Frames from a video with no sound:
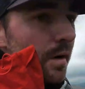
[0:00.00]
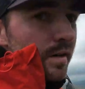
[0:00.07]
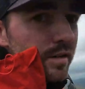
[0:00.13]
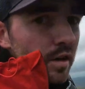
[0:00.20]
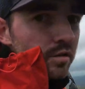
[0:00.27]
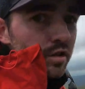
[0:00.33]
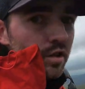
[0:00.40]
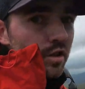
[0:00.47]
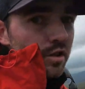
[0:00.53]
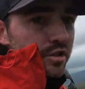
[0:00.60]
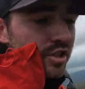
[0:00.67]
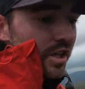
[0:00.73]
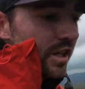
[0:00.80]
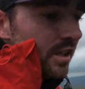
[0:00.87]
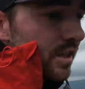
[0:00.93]
back down the other
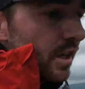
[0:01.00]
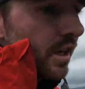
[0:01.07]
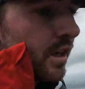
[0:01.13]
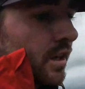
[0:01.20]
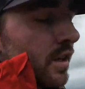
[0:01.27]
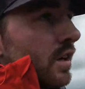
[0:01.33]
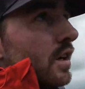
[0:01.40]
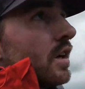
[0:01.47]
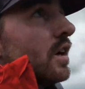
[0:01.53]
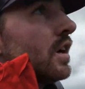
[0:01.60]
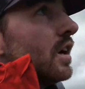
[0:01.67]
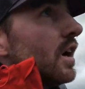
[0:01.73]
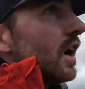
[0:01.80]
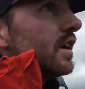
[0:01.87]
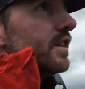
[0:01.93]
side,
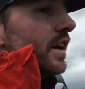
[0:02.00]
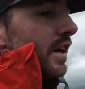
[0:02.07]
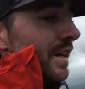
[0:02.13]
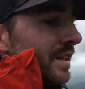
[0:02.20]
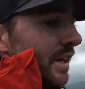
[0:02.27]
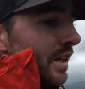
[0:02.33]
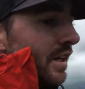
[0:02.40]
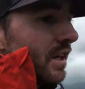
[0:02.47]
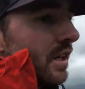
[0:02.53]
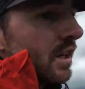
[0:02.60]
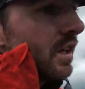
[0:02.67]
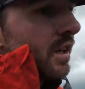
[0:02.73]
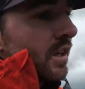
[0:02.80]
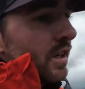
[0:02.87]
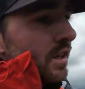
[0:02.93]
and then
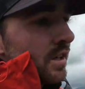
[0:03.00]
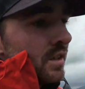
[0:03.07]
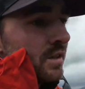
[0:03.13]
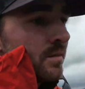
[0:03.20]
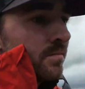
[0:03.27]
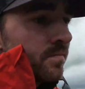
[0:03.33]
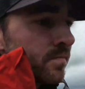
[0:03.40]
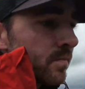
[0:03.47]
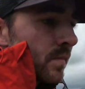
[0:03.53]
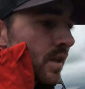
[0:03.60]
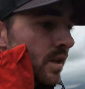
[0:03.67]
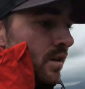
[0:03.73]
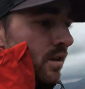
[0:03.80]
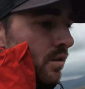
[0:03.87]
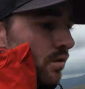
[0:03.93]

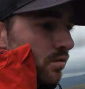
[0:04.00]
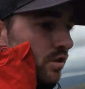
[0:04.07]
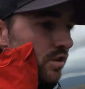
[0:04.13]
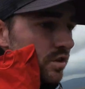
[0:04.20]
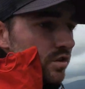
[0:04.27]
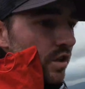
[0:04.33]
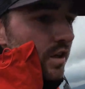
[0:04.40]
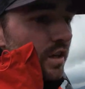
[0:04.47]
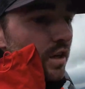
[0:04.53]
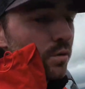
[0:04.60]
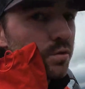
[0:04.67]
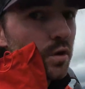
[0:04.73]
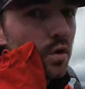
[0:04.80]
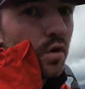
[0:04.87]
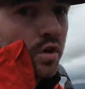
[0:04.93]
I need to try and get up
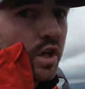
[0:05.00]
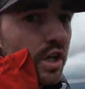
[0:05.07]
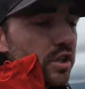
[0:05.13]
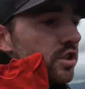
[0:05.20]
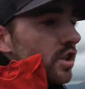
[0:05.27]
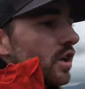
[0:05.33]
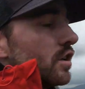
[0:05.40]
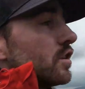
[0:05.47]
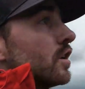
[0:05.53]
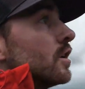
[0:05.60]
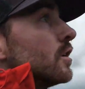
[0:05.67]
to Loch Etchachan